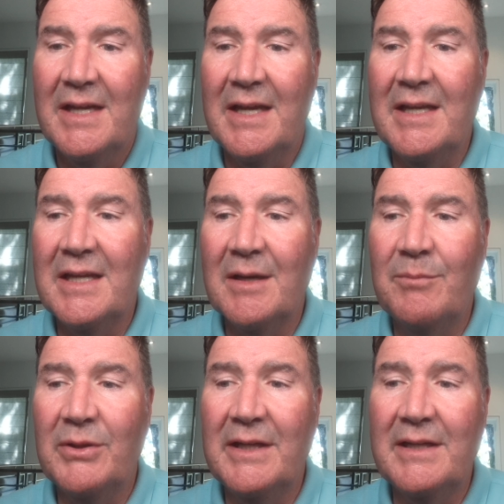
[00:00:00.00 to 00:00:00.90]
and he
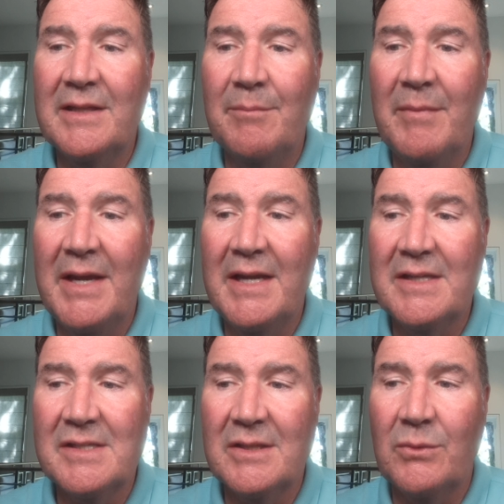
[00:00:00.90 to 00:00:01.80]
completed the
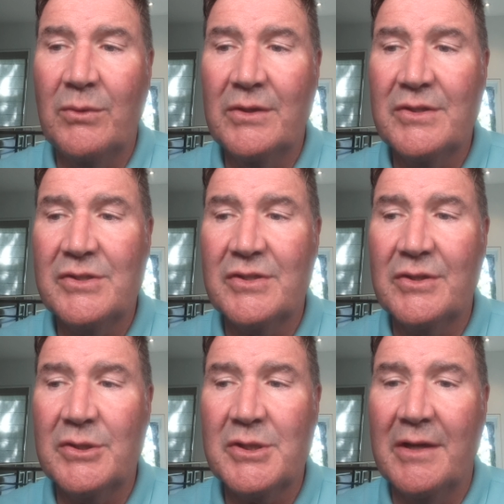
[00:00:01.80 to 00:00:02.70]
maze and the word
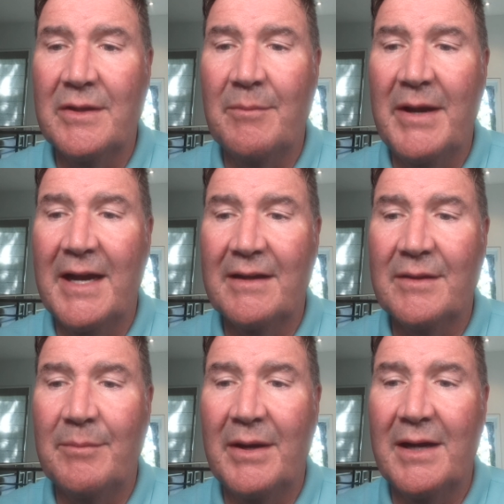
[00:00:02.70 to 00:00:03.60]
search on the back of
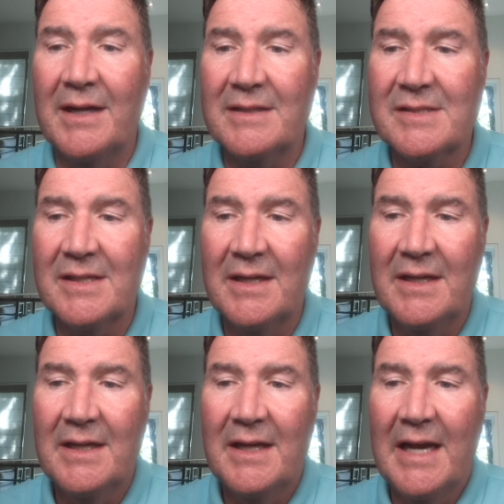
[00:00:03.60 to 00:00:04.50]
the box.
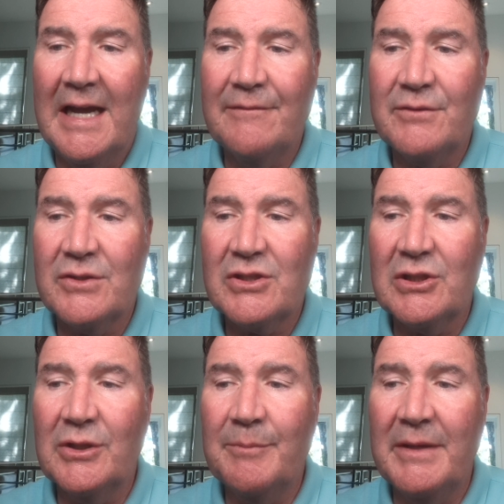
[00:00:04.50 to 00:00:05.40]
After
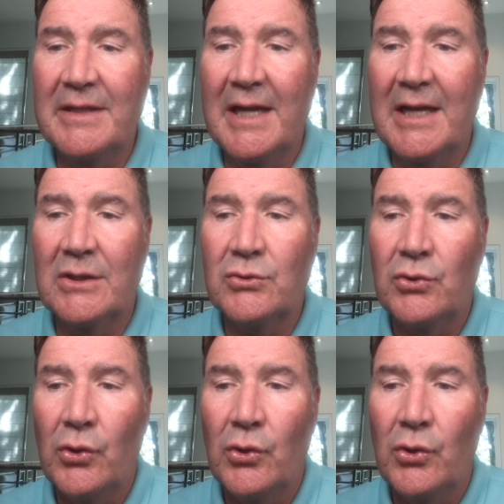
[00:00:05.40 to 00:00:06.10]
slurping down